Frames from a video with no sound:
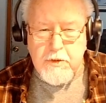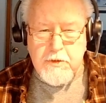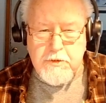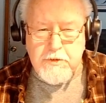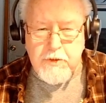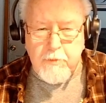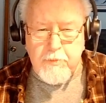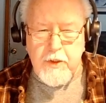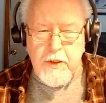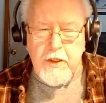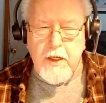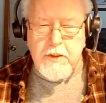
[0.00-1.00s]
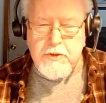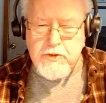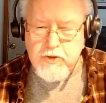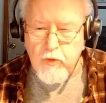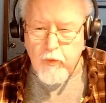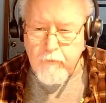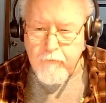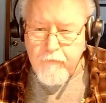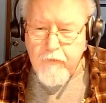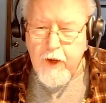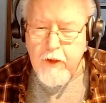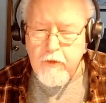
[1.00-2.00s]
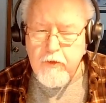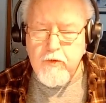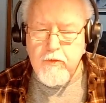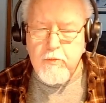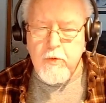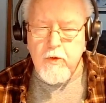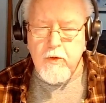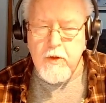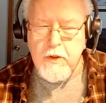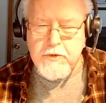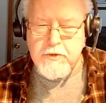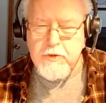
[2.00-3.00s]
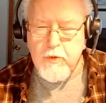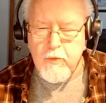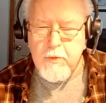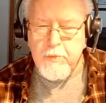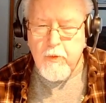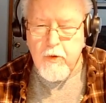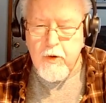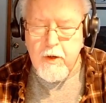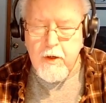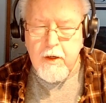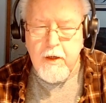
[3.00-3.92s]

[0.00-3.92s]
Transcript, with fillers: something that is so valuable and so important